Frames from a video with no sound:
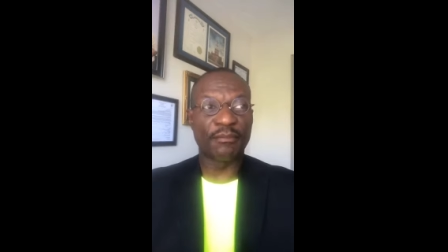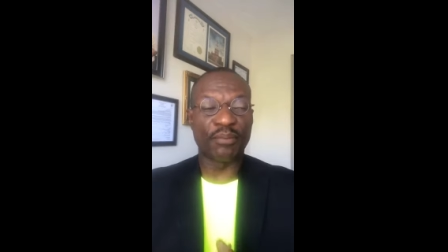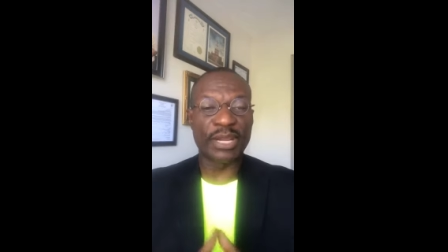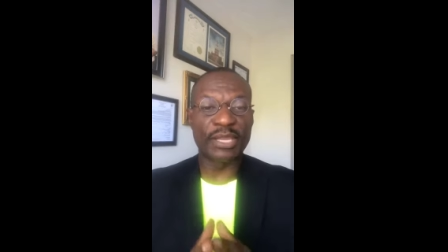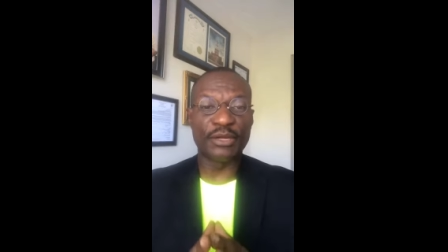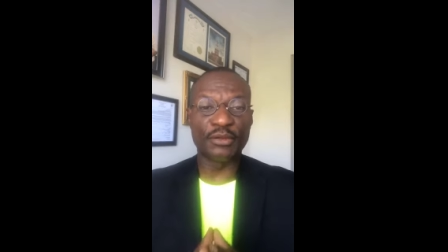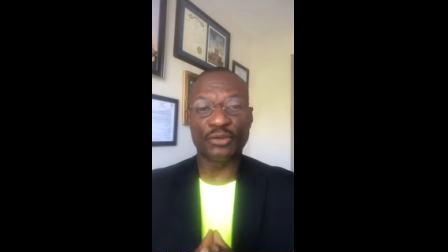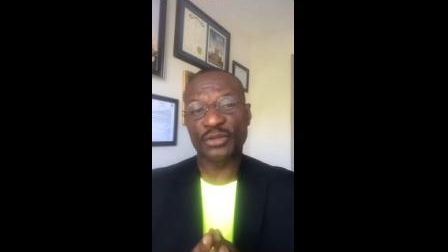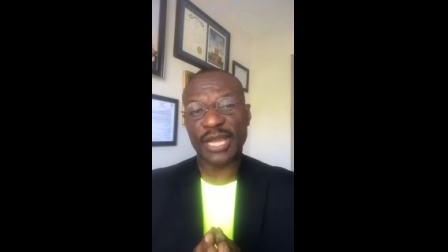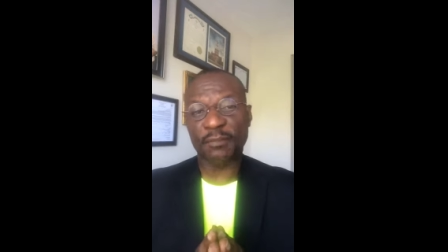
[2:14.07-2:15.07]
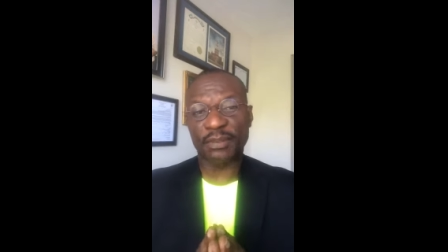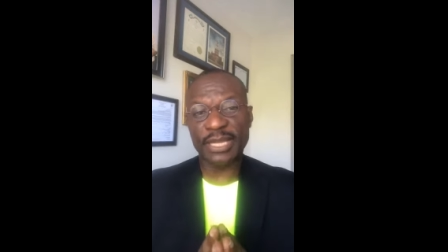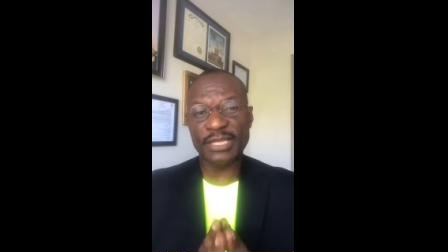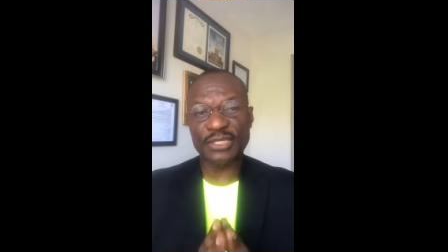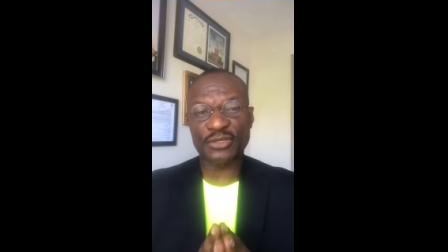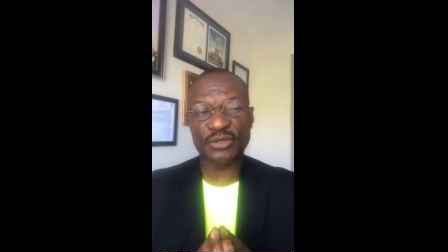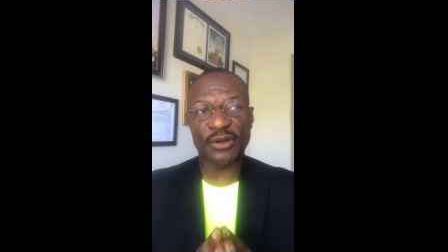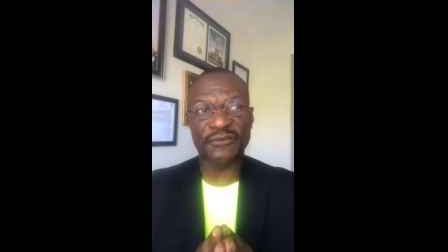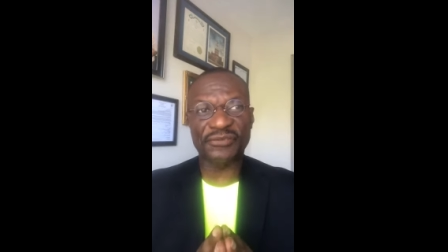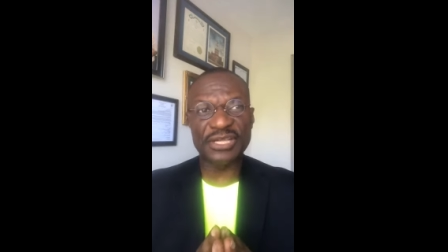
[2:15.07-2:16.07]
bringing you to that place
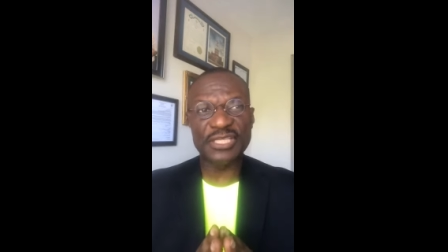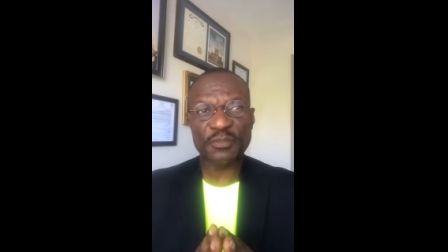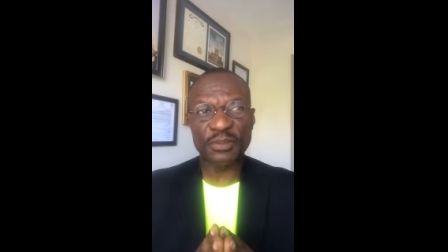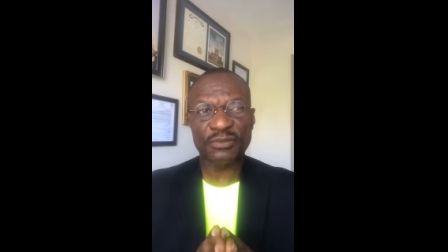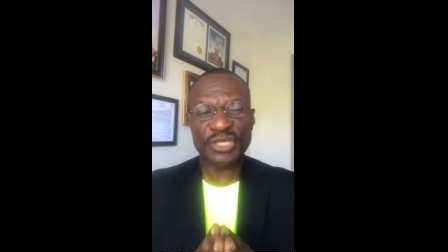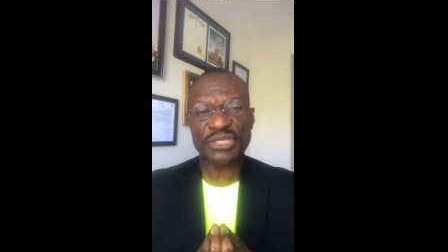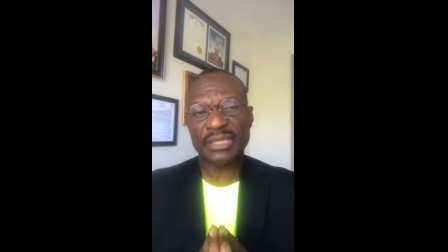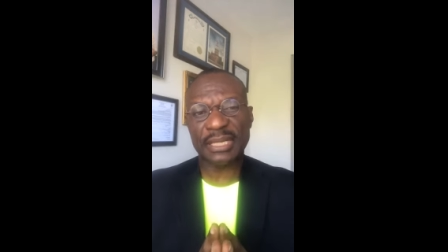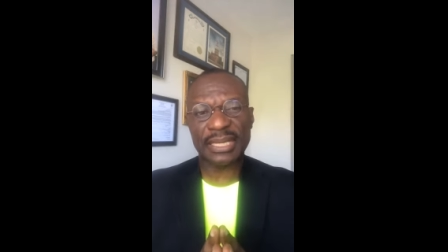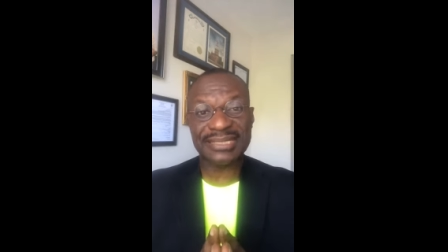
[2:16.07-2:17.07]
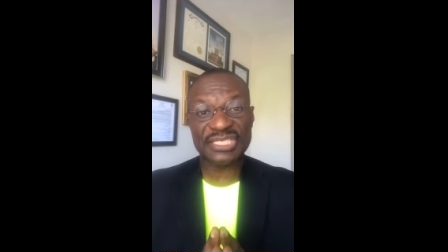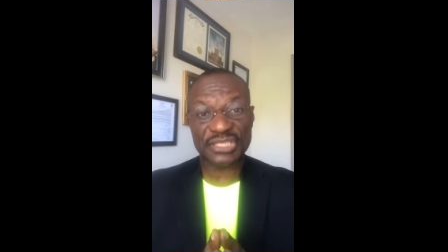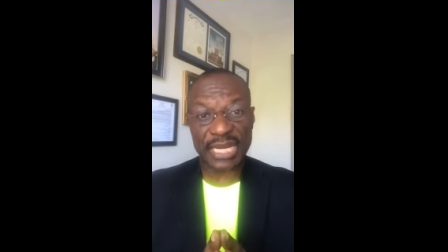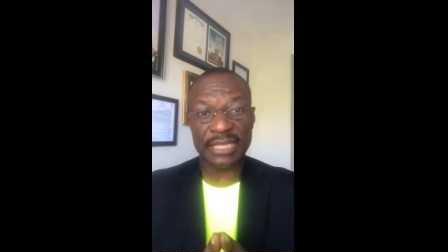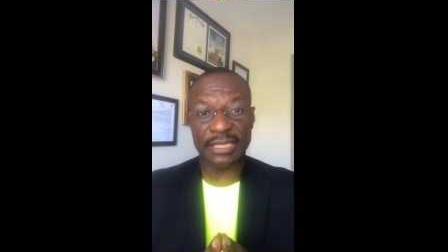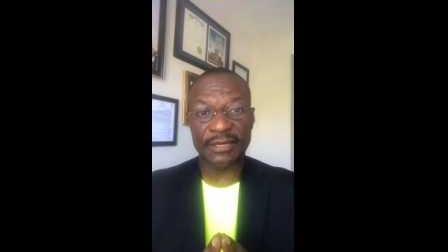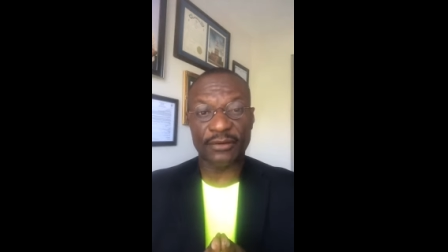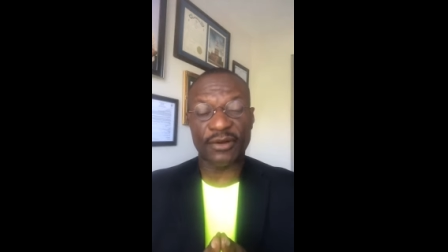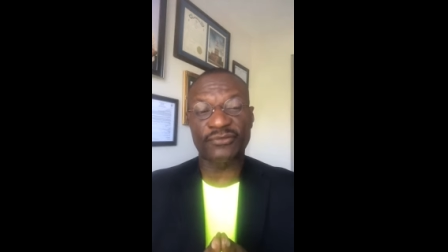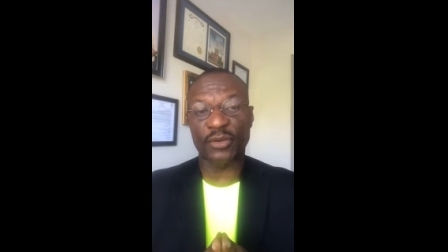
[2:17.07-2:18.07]
of inspirational understanding
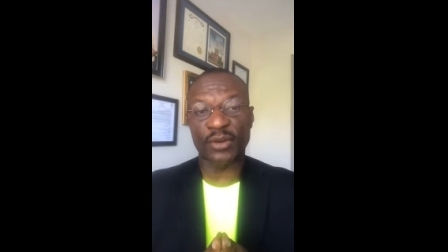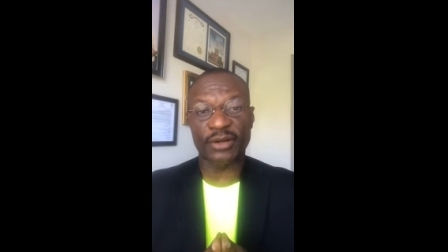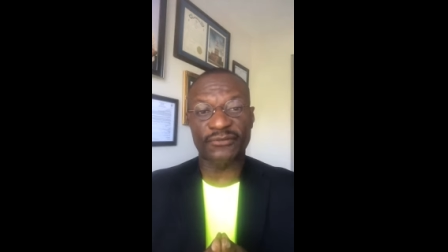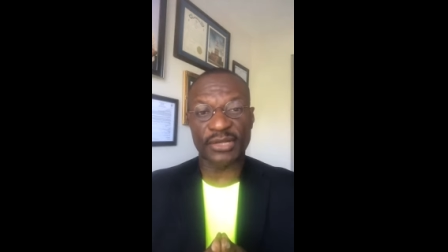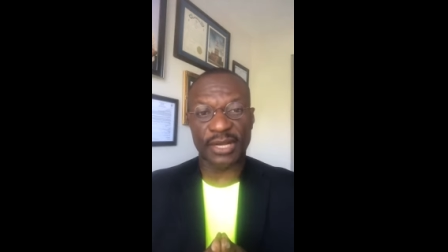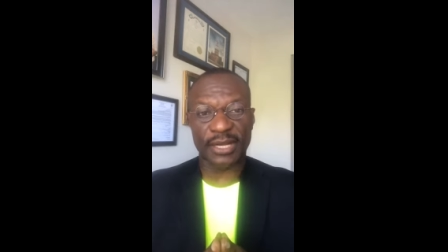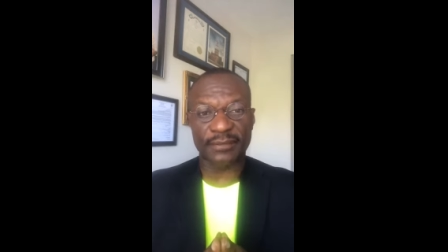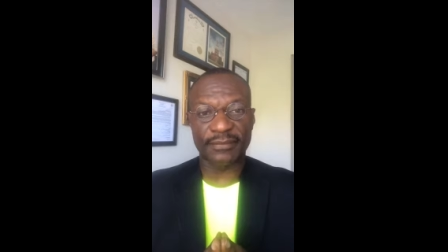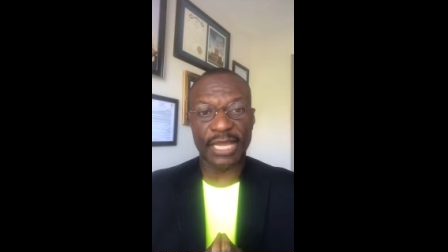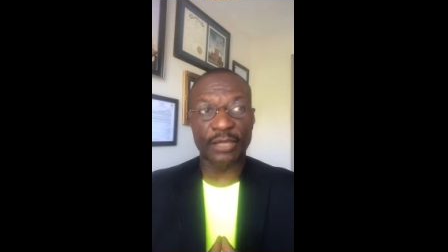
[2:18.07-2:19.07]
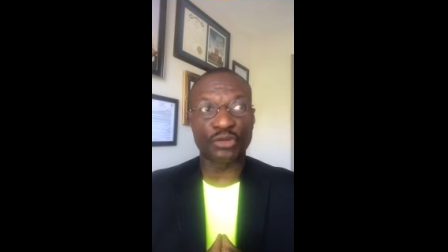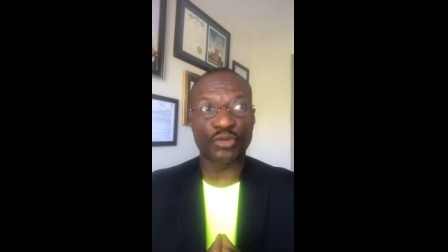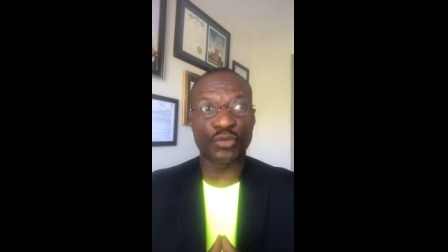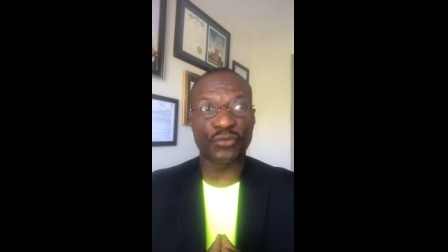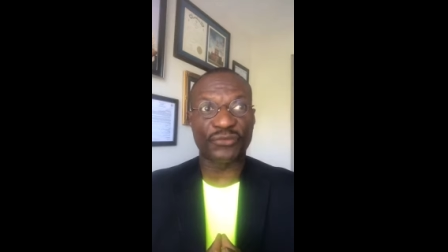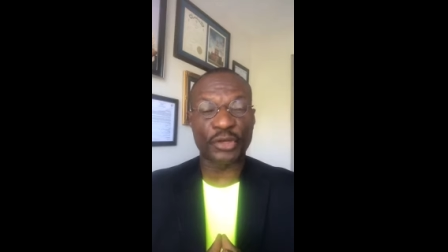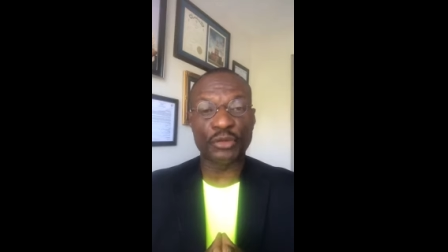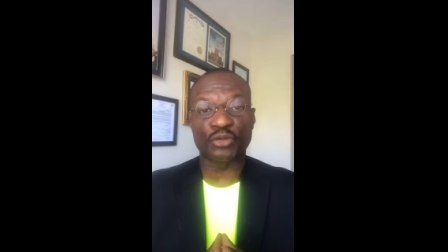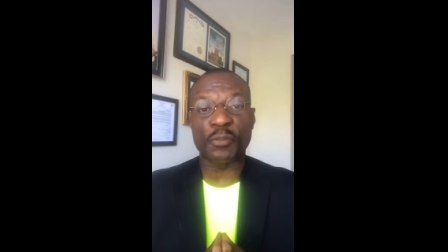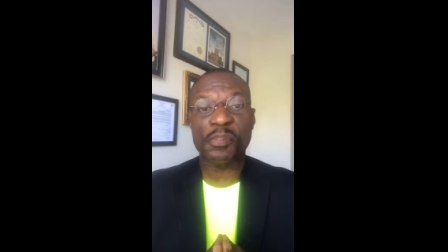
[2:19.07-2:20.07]
of the word of God and to for
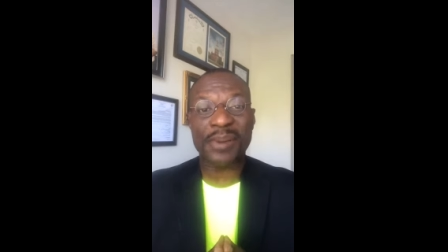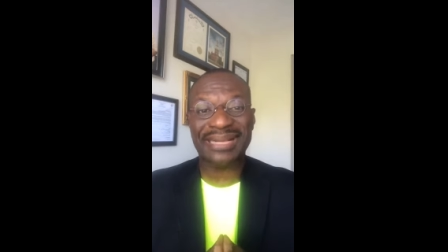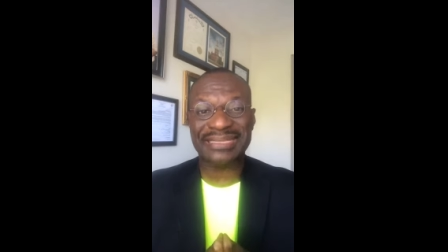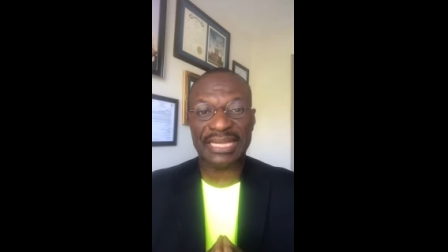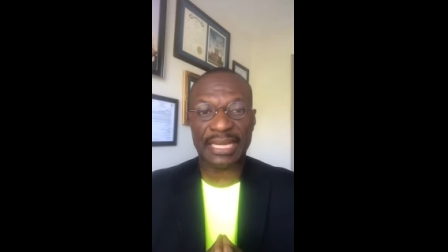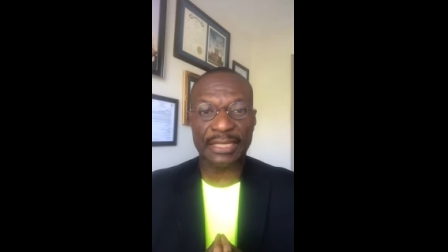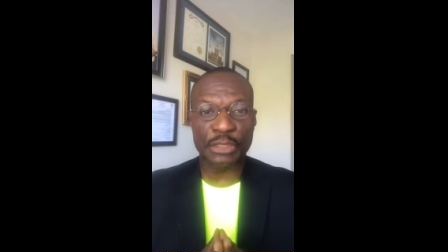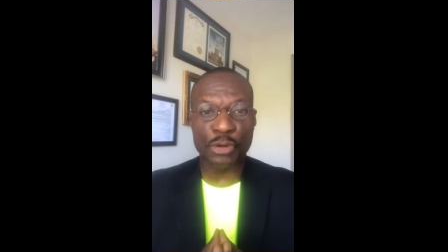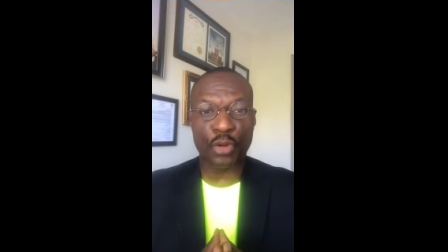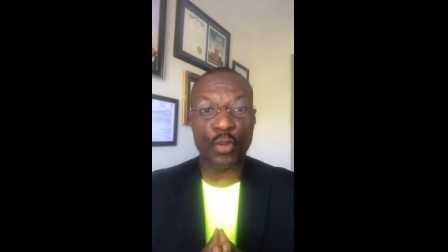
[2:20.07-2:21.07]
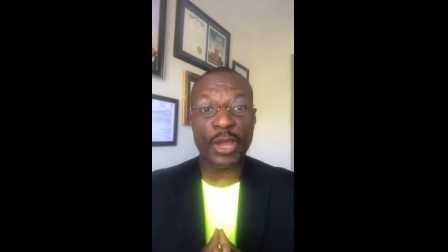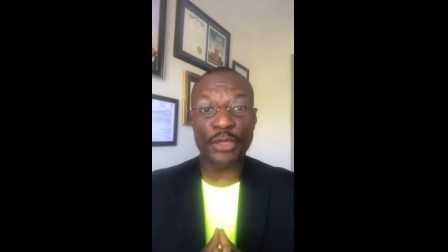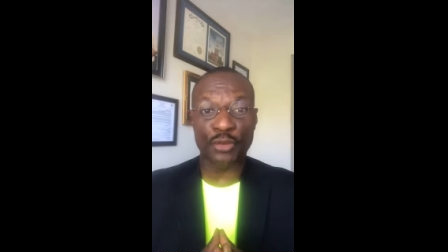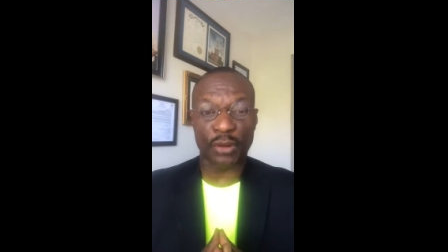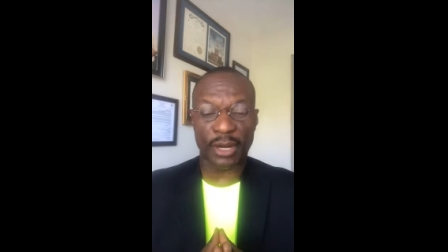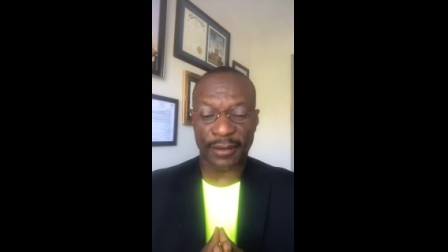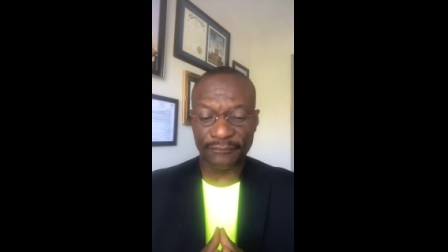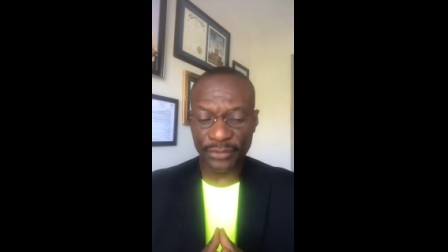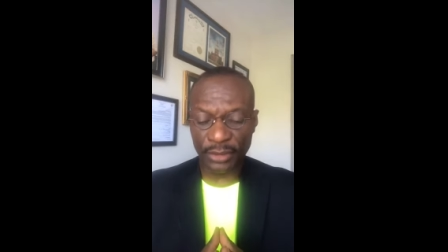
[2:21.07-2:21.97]
you to practically know where you are.